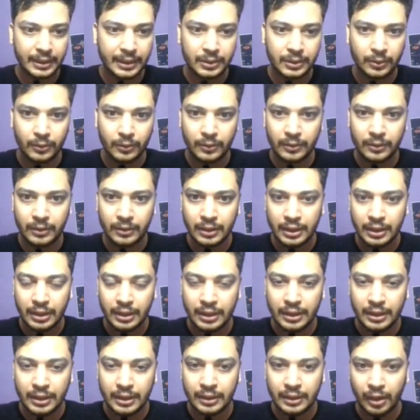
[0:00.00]
So
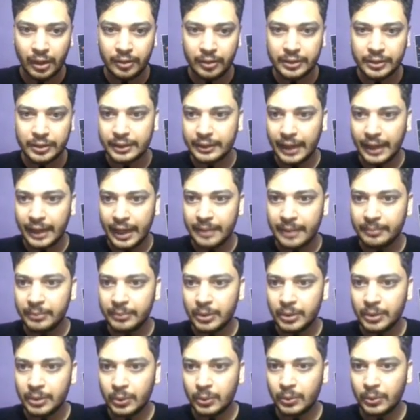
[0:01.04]
now is the time
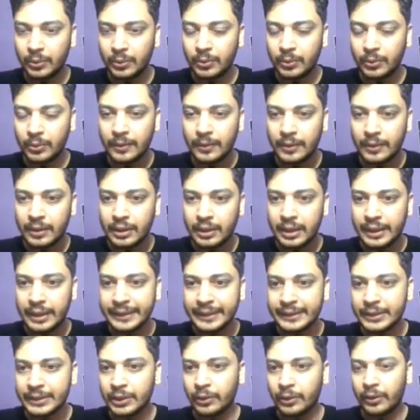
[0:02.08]
to
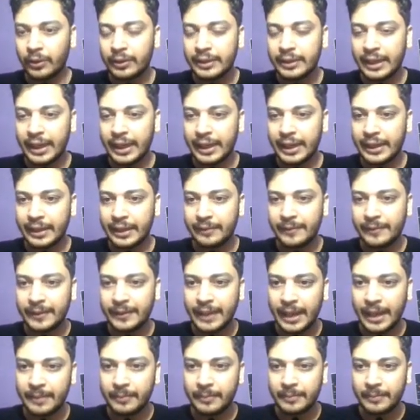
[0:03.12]
ensure that every
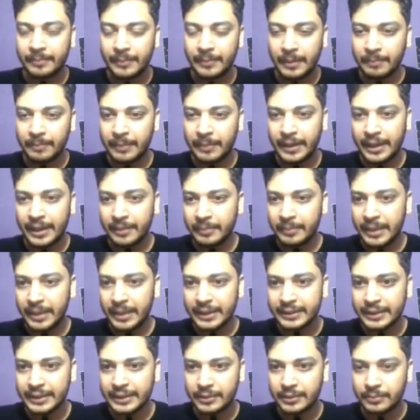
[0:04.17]
time a player
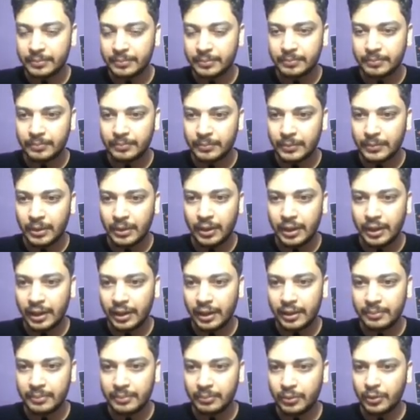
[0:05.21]
makes his or
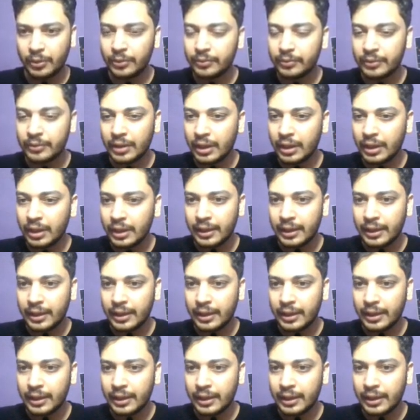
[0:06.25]
her move,